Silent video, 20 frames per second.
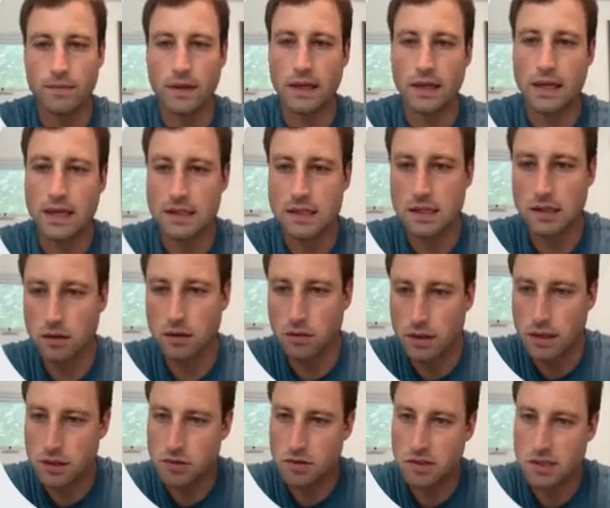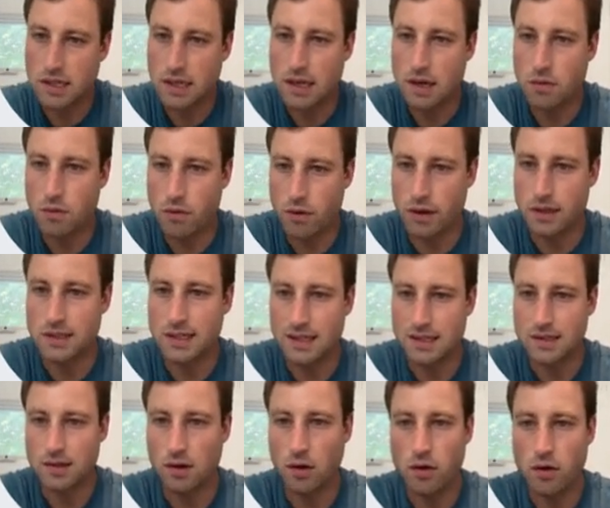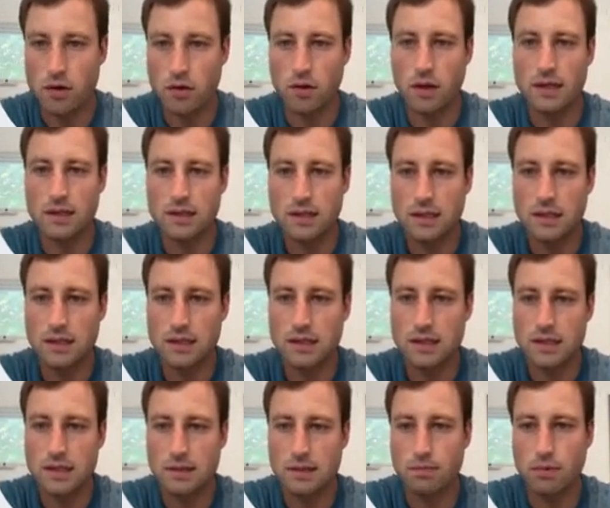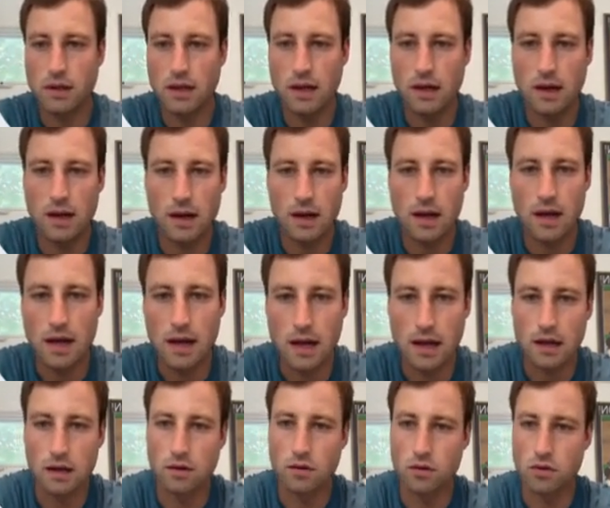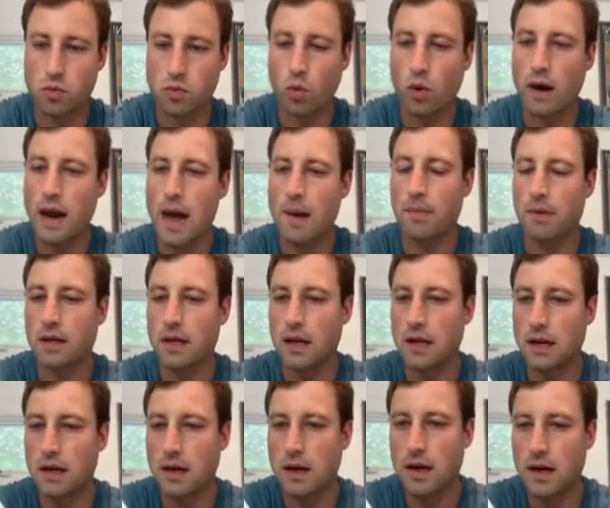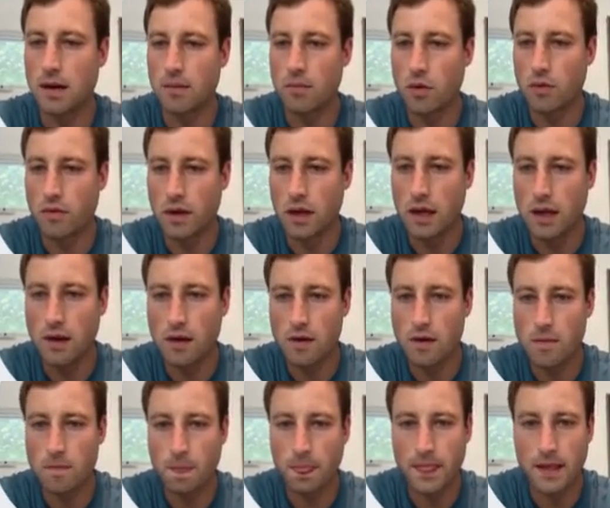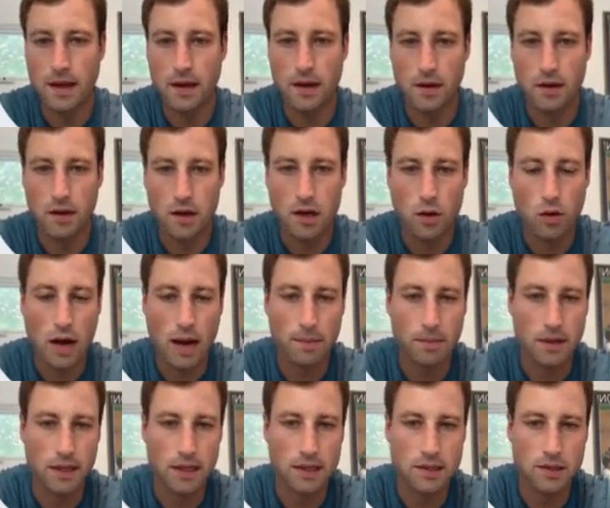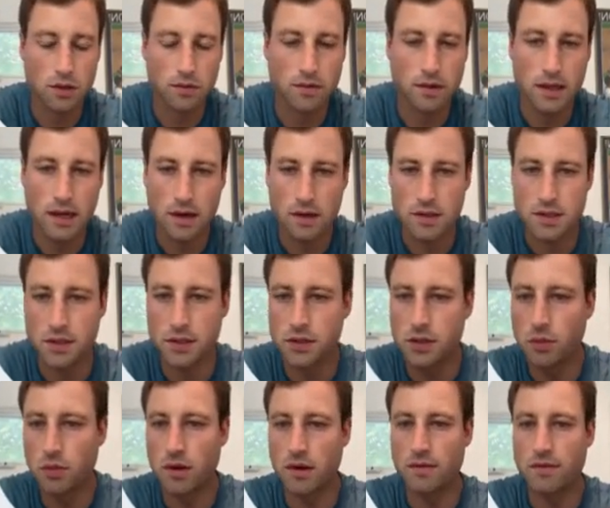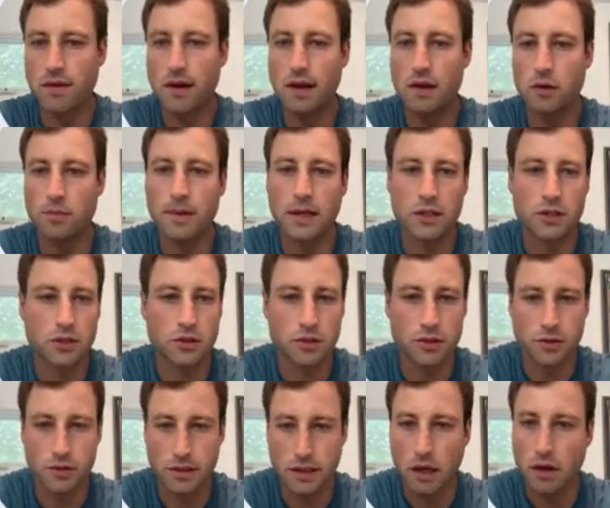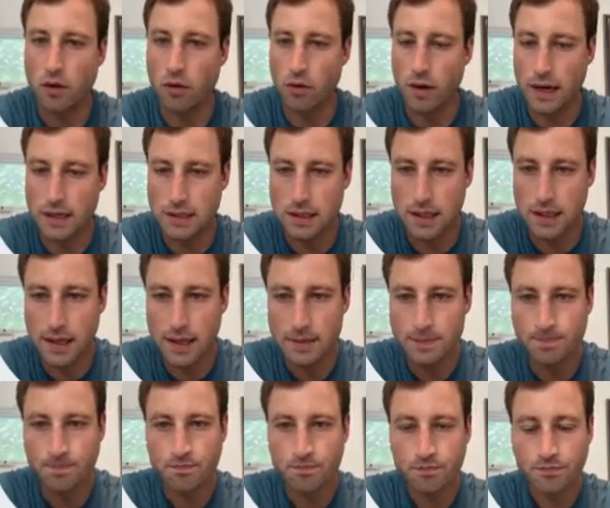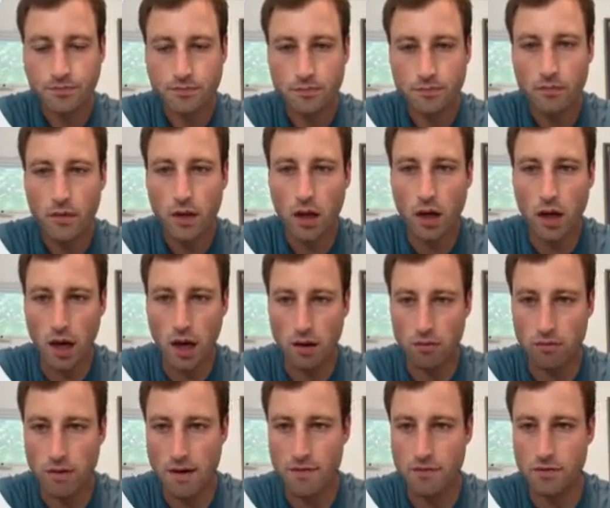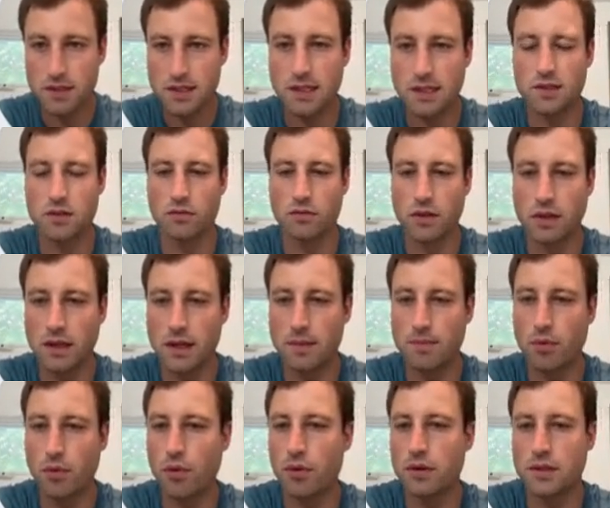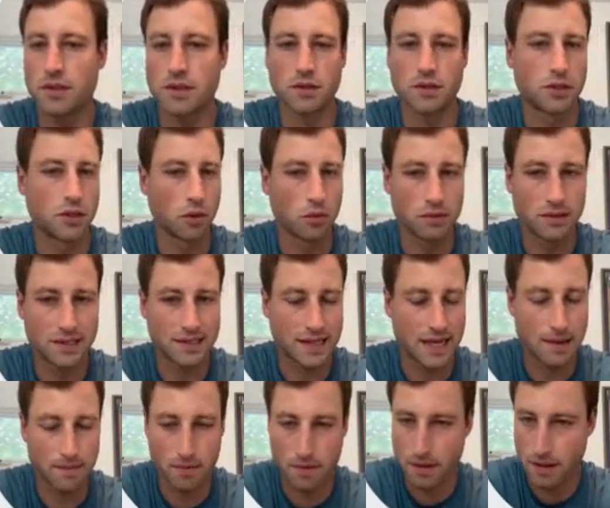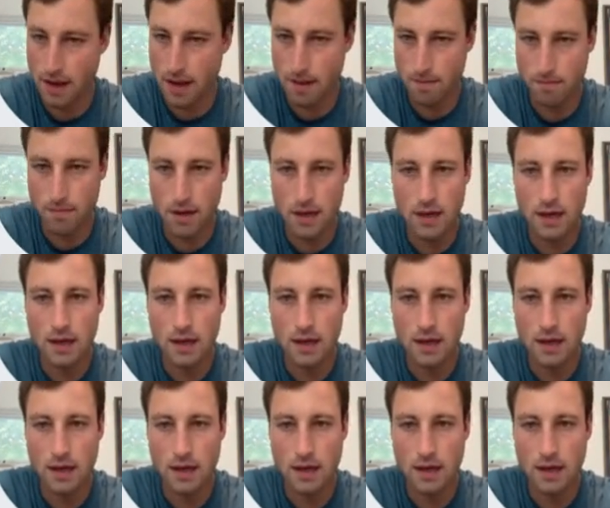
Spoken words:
It gets a little interesting where it says auto license plate and one applicant over here and then co-applicants over there. So you do want to follow, make sure you're doing it correctly. References are really important, so don't skip them.